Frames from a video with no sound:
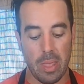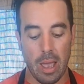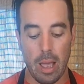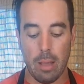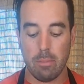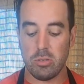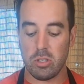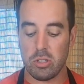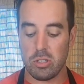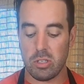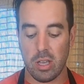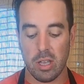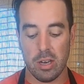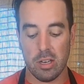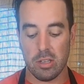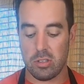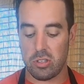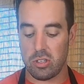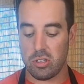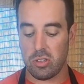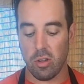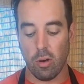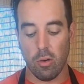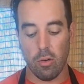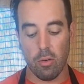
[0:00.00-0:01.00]
I'm just going to
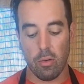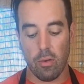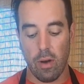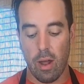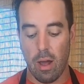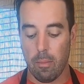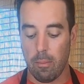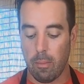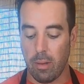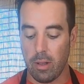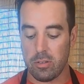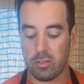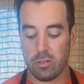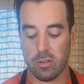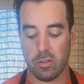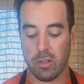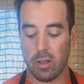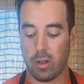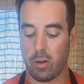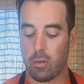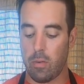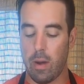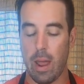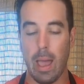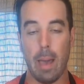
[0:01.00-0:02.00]
stone ground mustard
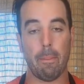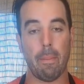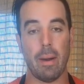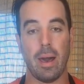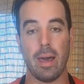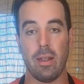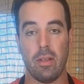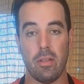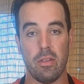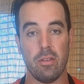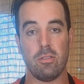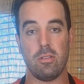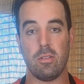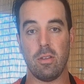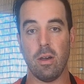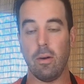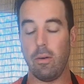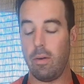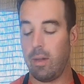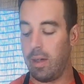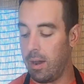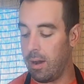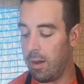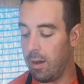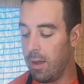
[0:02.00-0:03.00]
the crap out of this
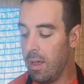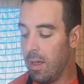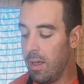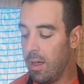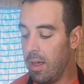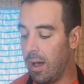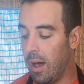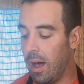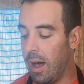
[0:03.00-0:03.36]
dough here.